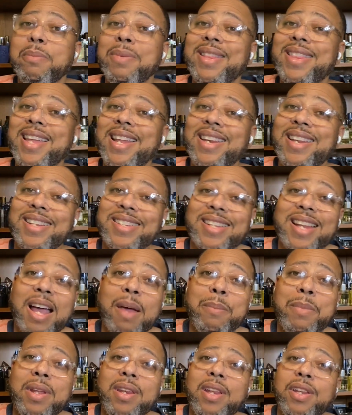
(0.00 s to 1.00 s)
but that does
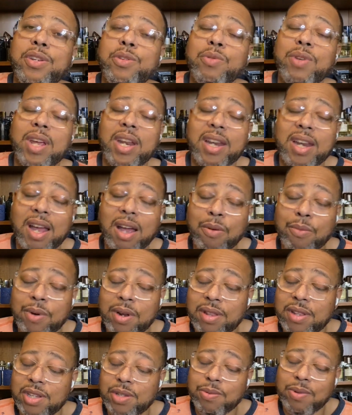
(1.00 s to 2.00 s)
not mean that you cannot
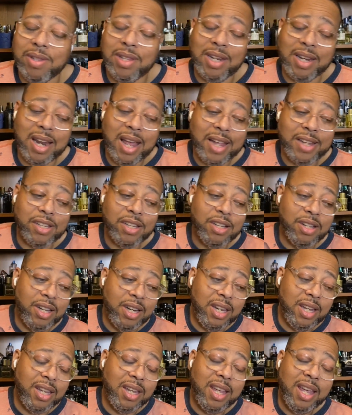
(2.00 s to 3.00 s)
wear this with a nice
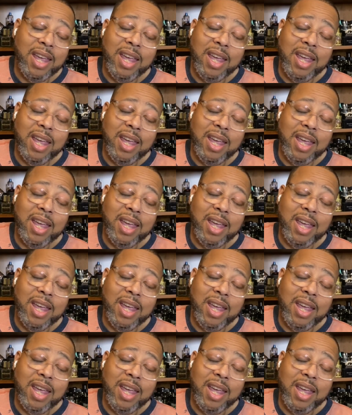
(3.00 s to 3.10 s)
hoodie